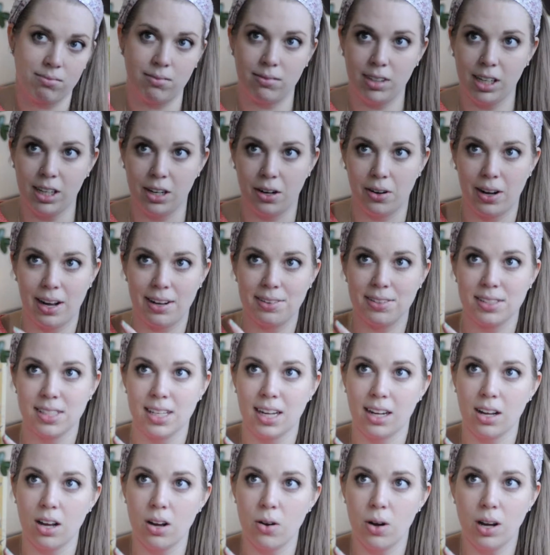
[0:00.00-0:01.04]
you know, I was
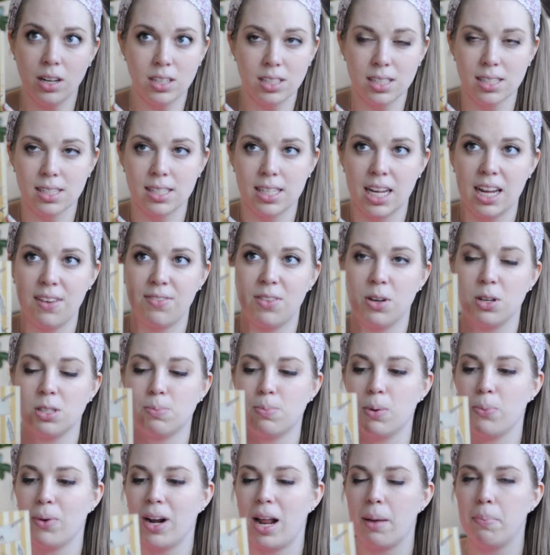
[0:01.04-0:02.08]
like, oh, I want to save those,
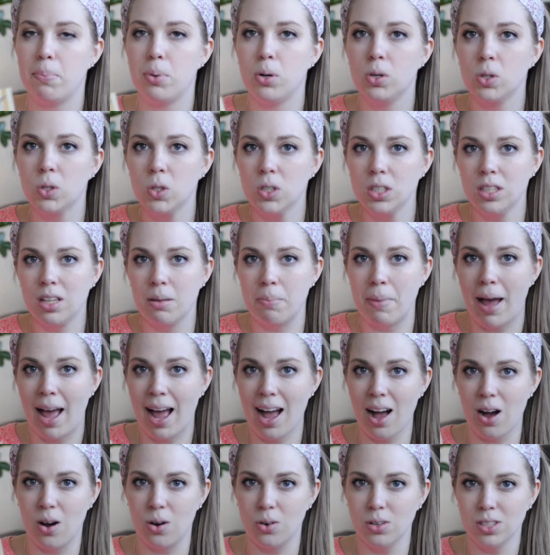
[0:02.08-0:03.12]
but when I pulled them
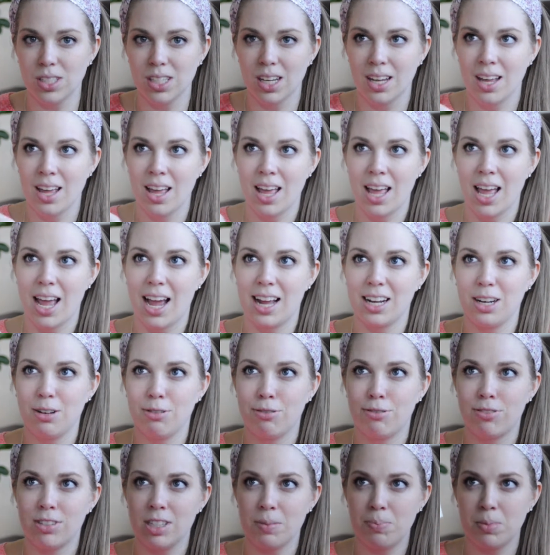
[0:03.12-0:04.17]
out and you
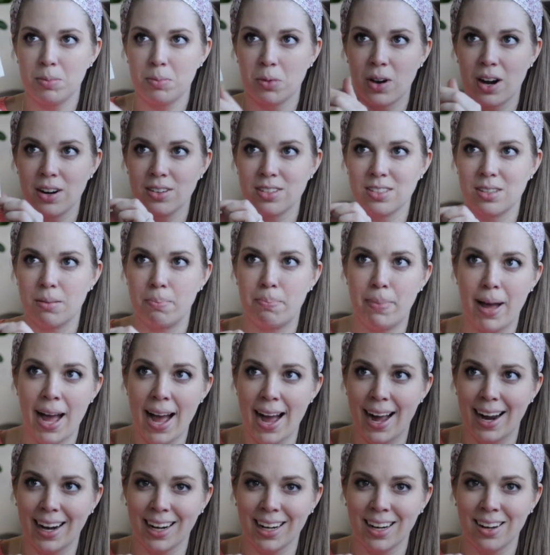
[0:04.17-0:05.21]
flip them around to the
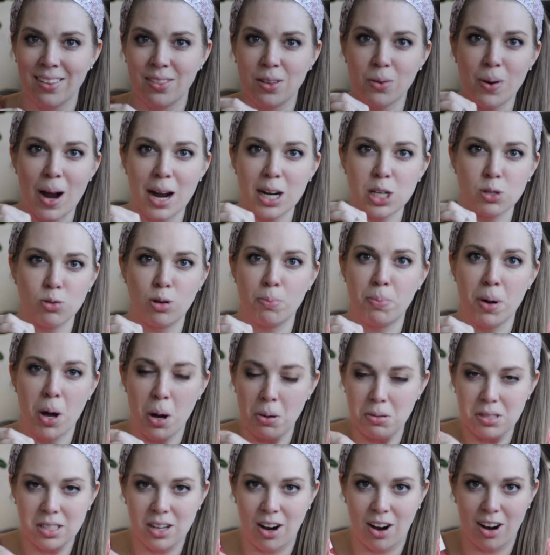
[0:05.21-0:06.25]
back, they're actual
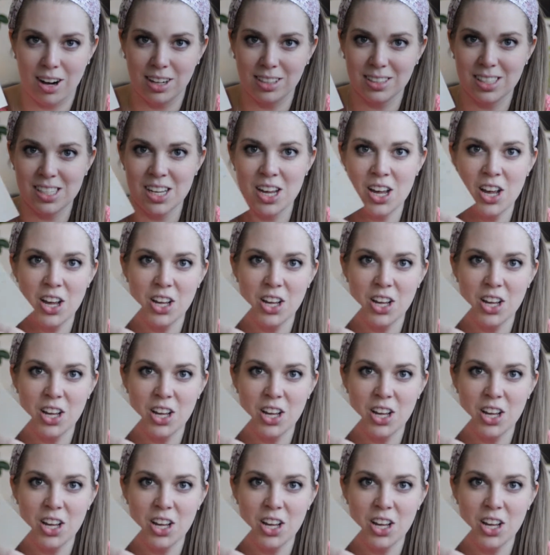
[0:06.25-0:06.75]
postcards.